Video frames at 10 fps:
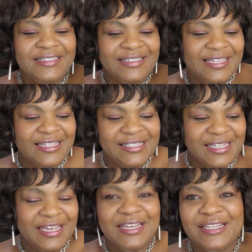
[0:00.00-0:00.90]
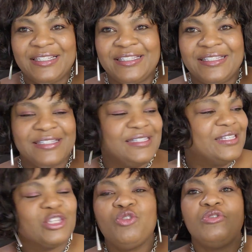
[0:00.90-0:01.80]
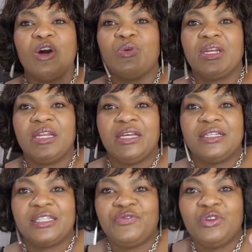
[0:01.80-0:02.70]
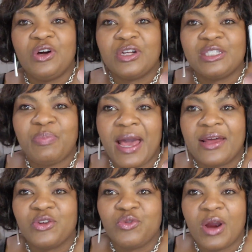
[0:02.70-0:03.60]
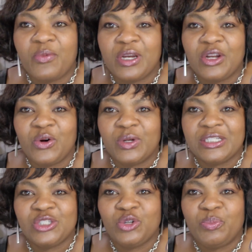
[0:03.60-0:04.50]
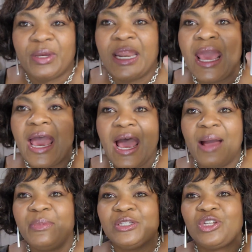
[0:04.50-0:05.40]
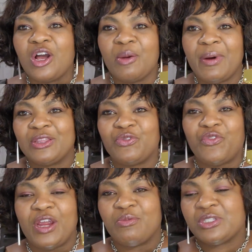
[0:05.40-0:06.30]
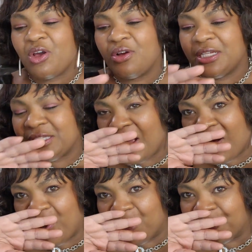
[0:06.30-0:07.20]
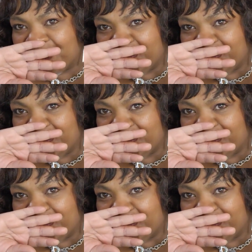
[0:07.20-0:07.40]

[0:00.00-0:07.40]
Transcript: This is, you know what it is. If you know this bottle, you already know what it's duping. I'm going to talk about the fragrance on its own.